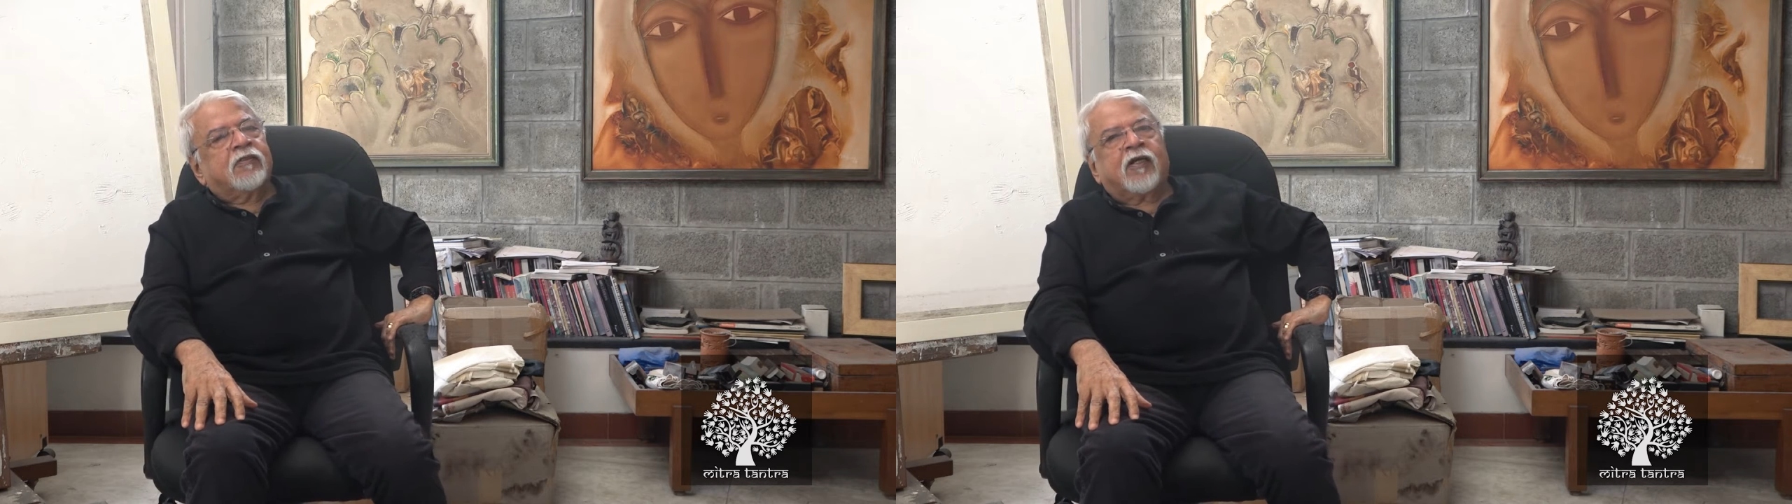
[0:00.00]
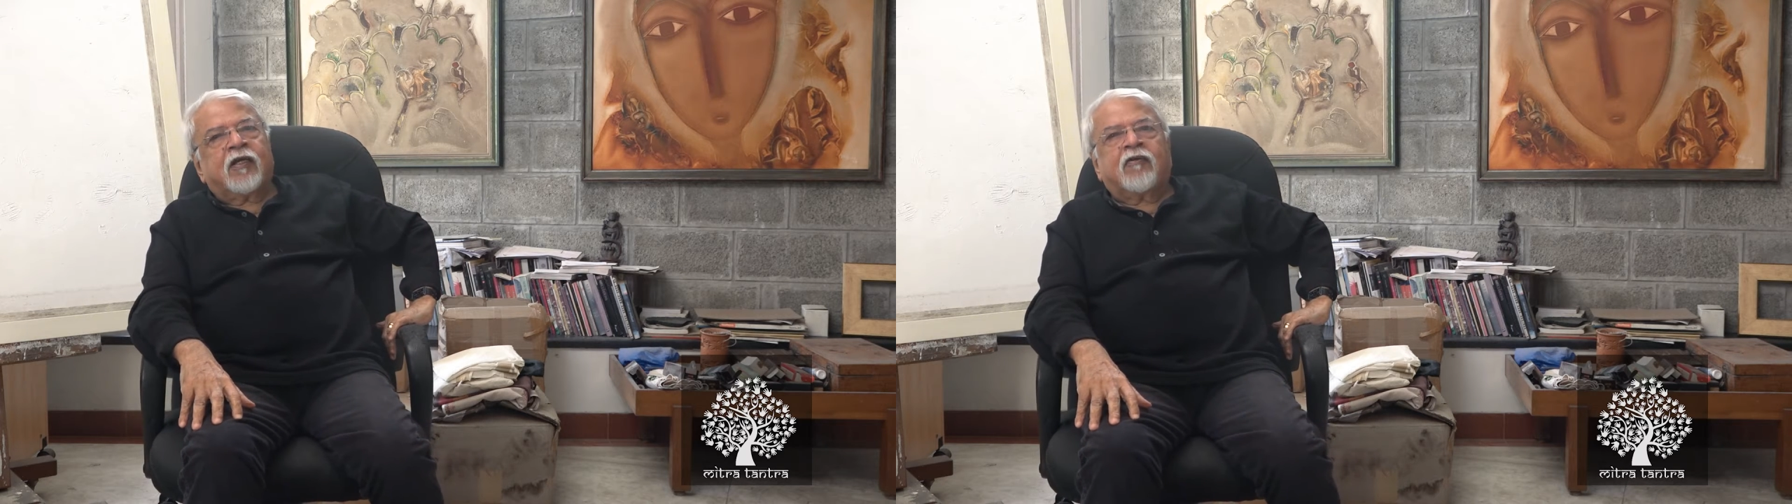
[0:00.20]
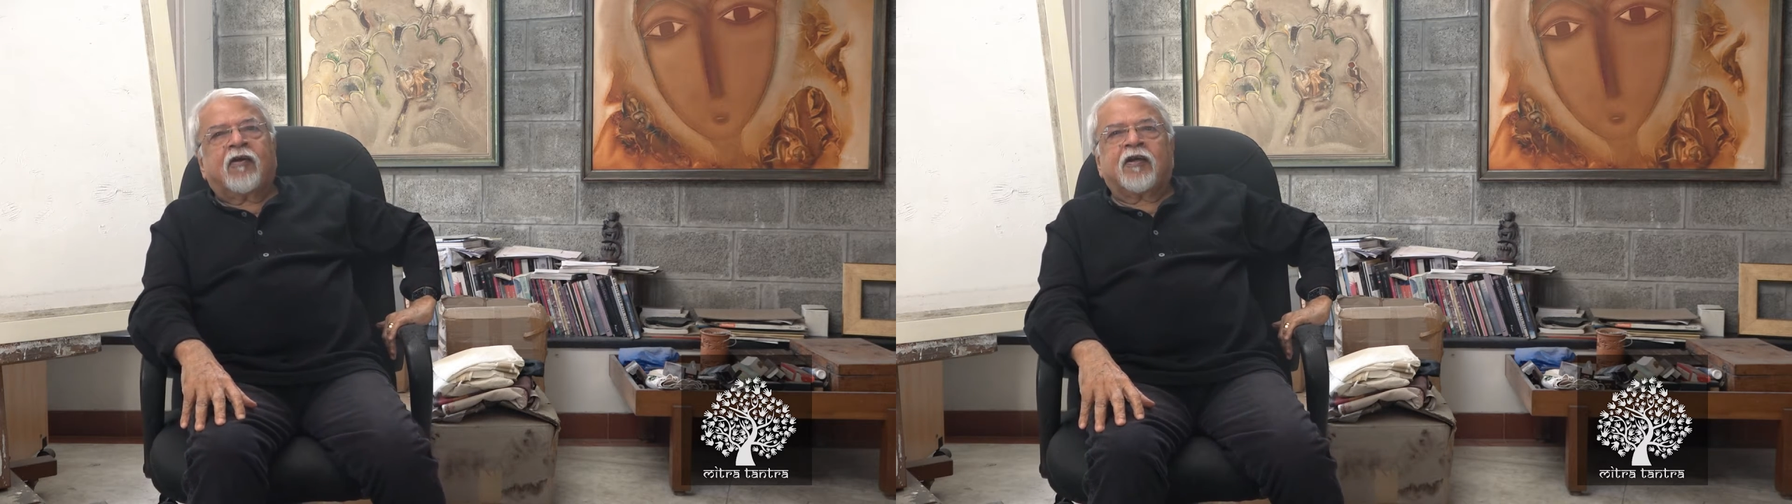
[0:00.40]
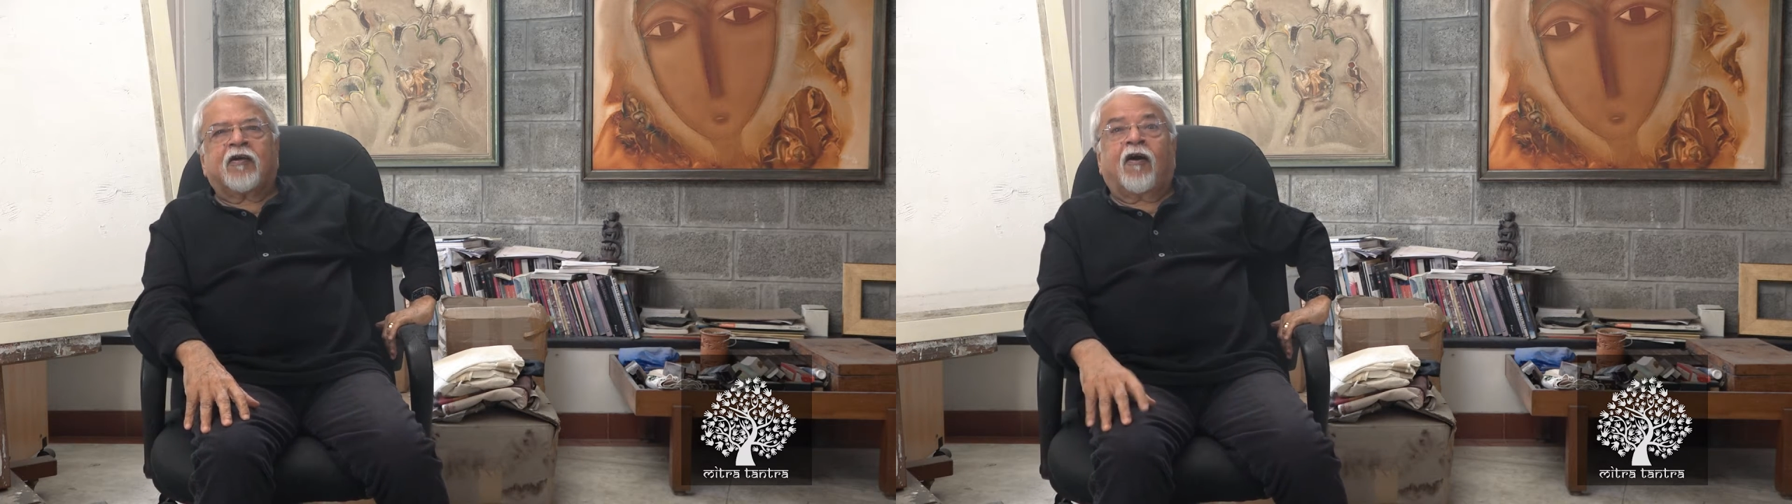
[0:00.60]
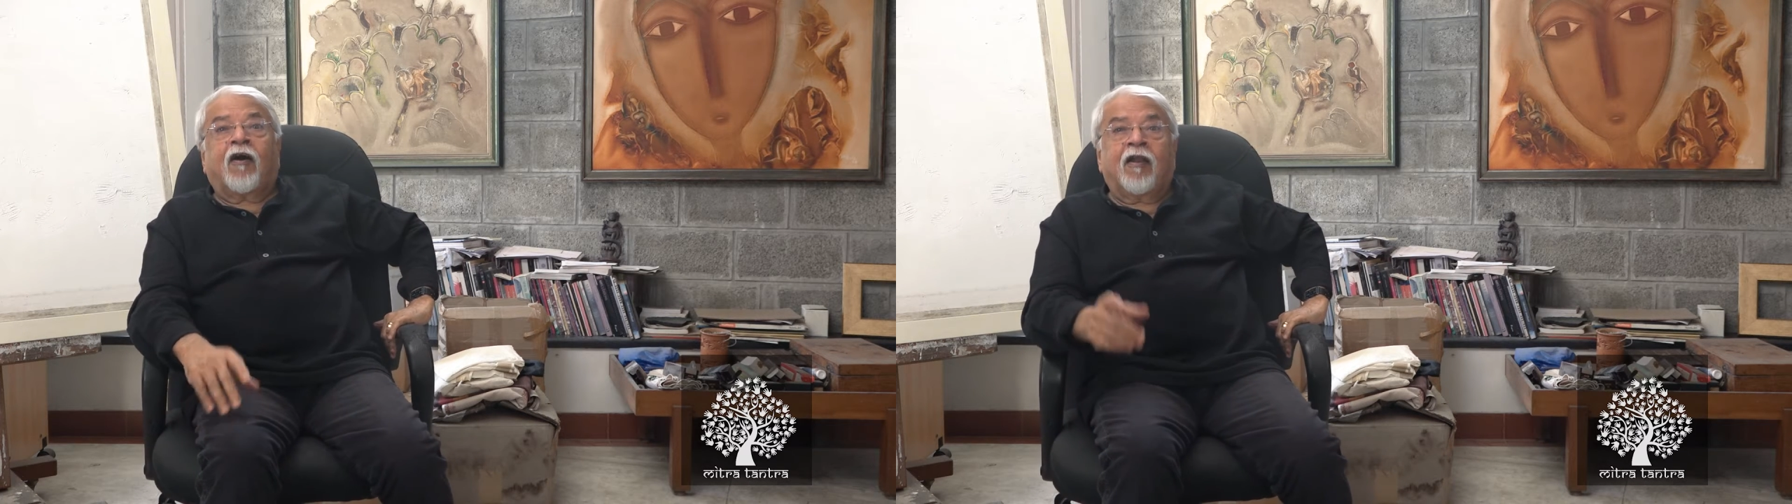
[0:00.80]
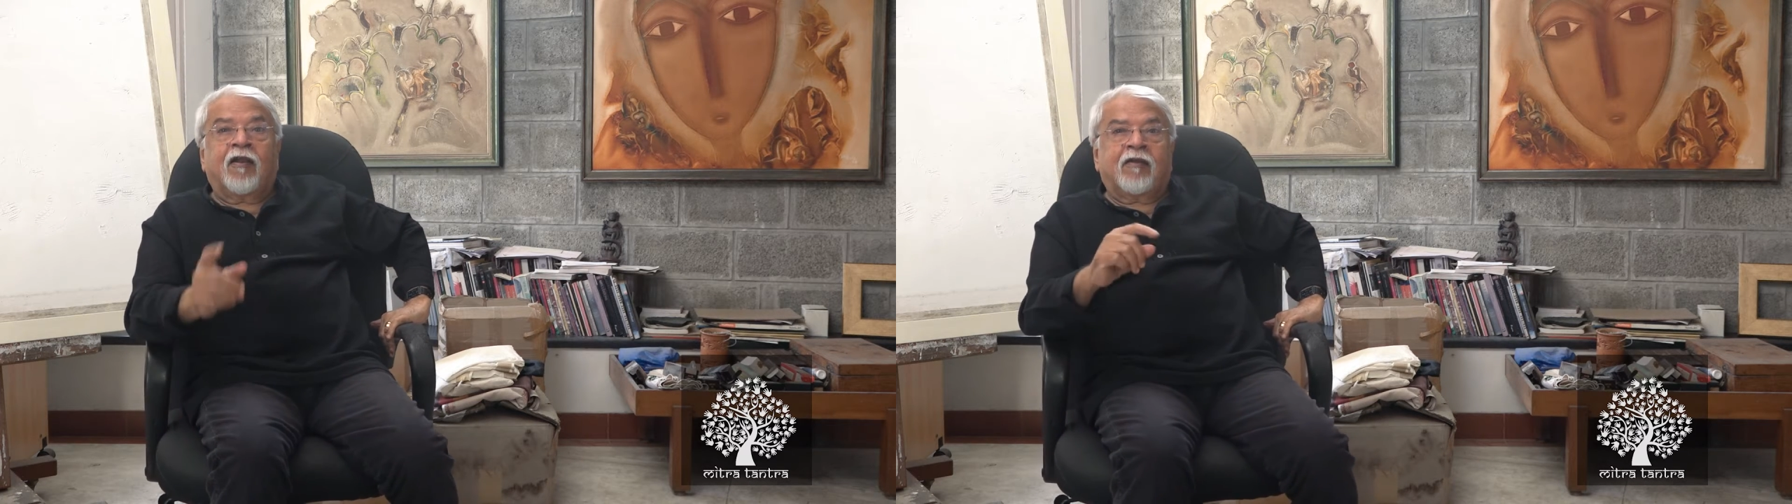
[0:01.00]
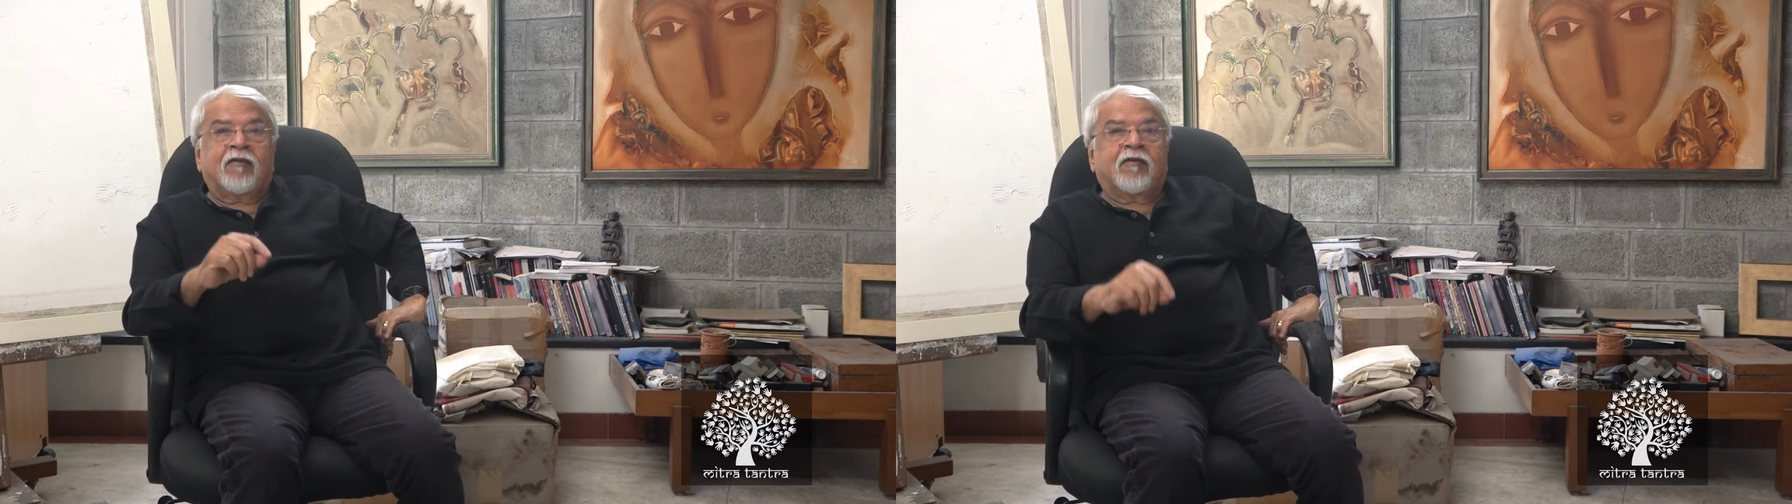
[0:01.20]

So I got a call